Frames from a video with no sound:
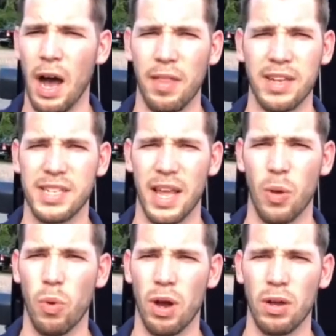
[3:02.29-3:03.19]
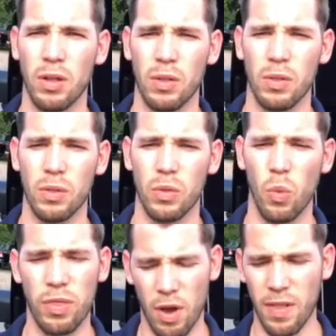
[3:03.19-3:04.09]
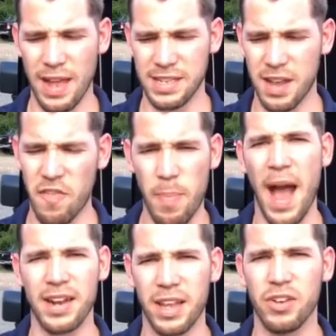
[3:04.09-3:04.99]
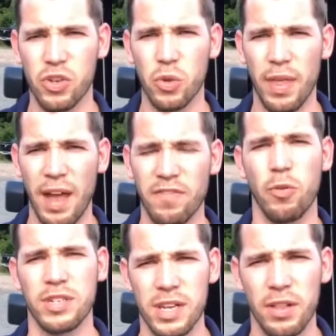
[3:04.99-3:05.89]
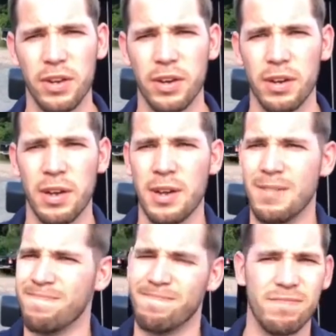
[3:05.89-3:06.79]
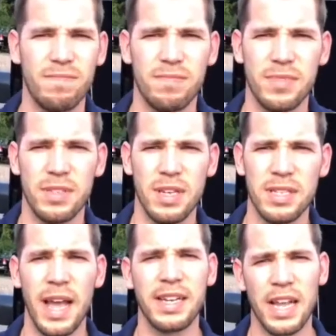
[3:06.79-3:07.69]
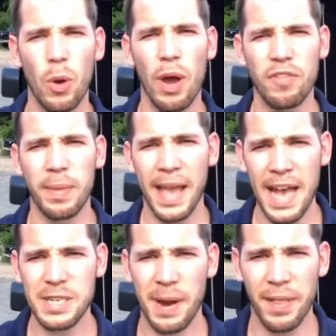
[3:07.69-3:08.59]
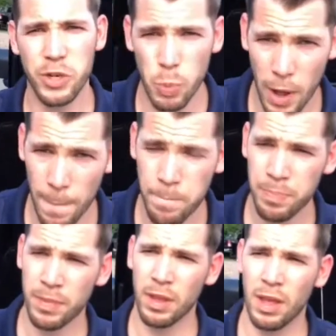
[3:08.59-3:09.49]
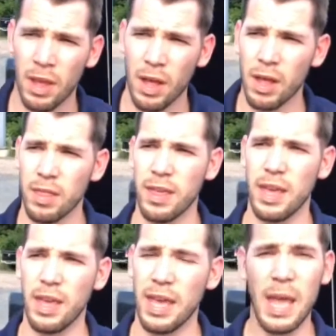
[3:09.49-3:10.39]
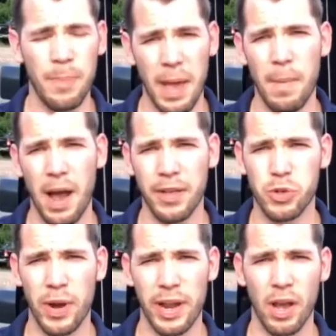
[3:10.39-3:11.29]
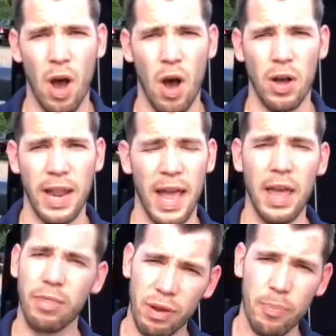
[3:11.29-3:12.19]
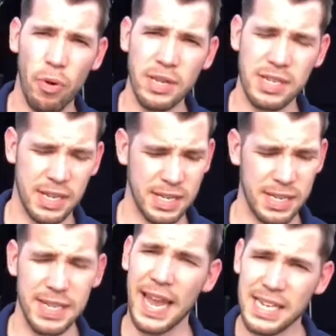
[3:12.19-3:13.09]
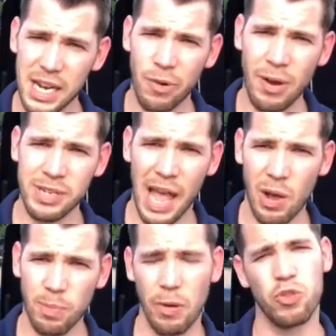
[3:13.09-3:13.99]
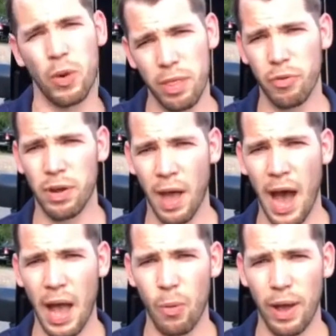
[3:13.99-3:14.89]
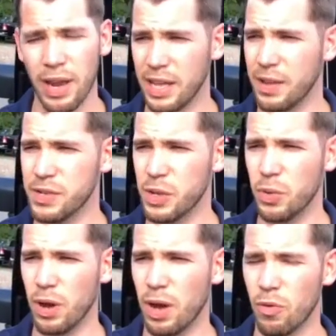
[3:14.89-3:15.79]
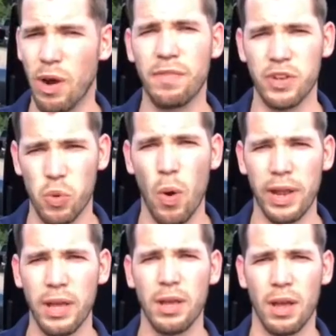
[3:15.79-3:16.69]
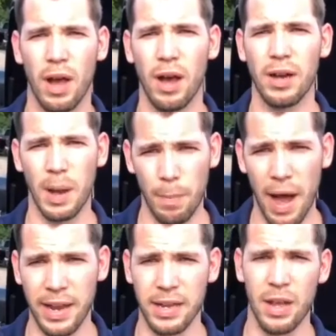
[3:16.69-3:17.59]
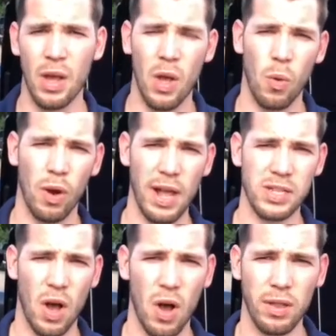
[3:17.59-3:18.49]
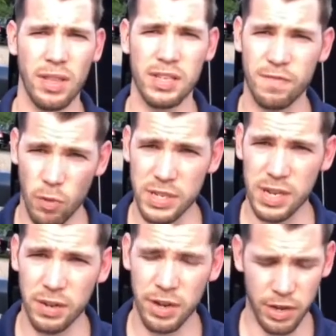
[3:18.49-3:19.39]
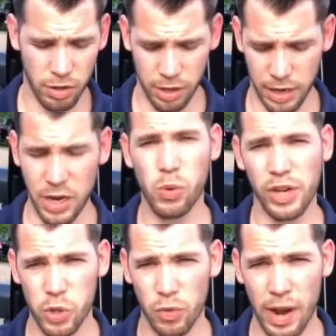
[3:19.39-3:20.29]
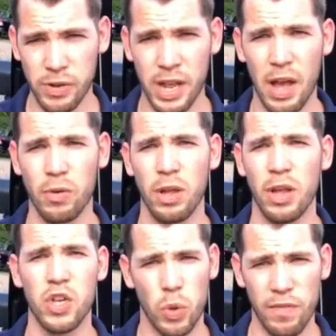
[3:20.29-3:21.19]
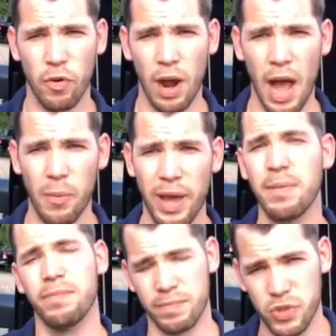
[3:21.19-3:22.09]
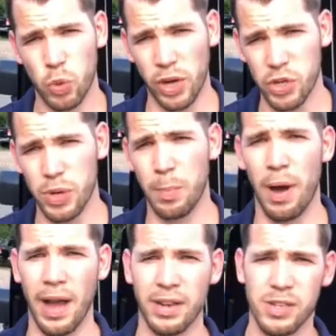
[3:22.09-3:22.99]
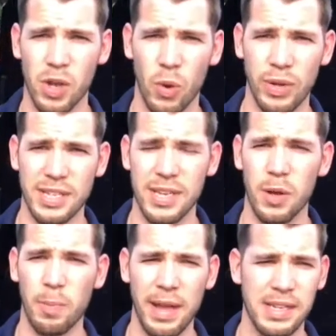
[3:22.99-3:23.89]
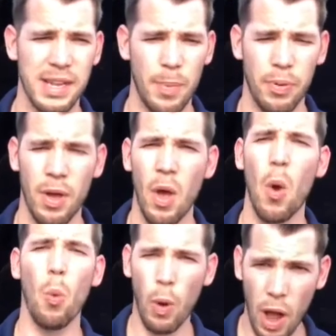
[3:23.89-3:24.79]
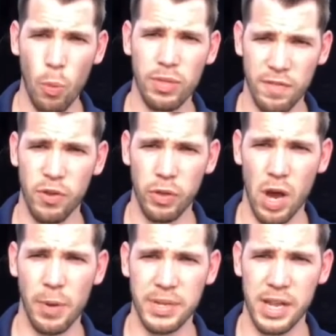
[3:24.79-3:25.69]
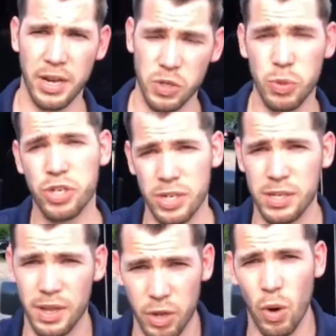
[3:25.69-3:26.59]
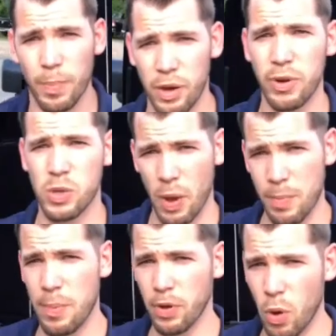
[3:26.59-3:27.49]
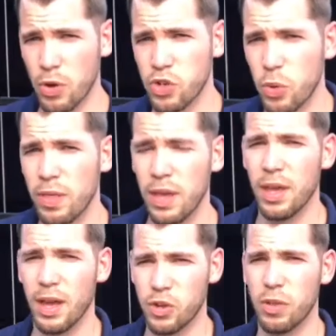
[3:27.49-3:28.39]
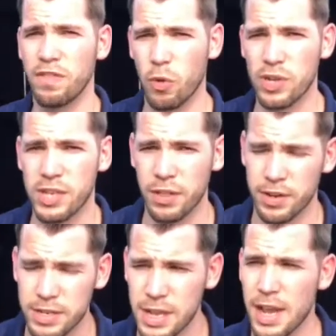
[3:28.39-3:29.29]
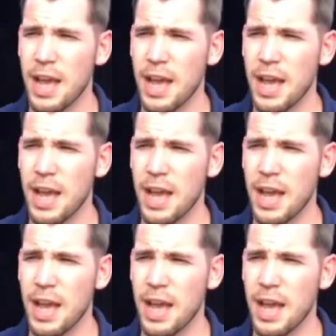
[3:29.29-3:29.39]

They say, well, with all that stuff packed into that 4-cylinder, doesn't that take away from the gas mileage? Well, the EPA mileage rating on a 3.6 is 18 around town, about 23 on the highway, and it gives you roughly 20 combined. Whereas on this 4-cylinder, you're looking at 22 around town, 24 highway, 22 combined. So it still makes up well with the fuel economy standards, which is a big reason why people are going to the 4-cylinders.